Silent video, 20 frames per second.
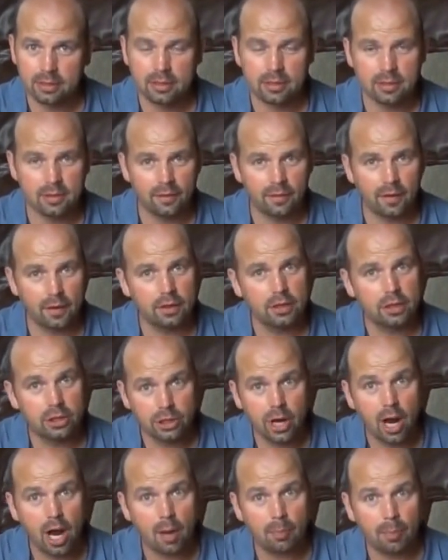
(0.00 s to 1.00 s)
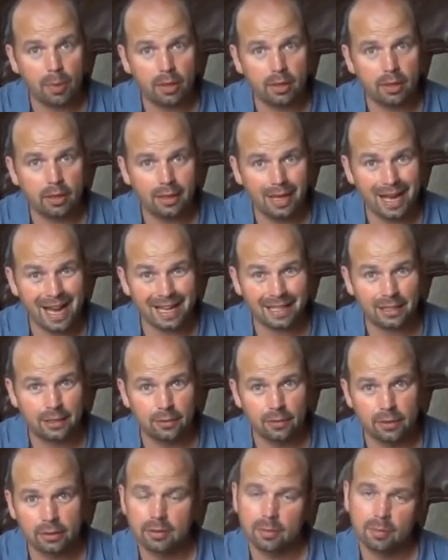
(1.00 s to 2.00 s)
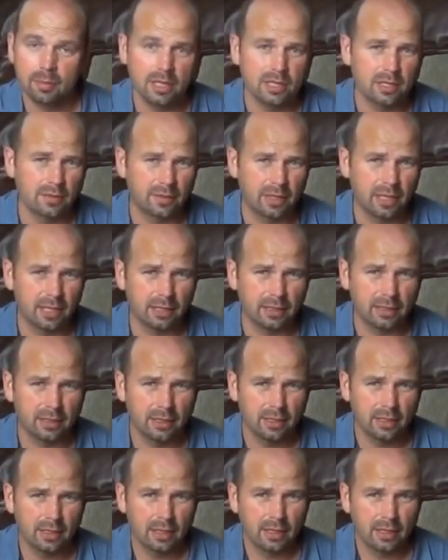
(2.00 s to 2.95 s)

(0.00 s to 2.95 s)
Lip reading: this is a very sharp, accurate piece of kit.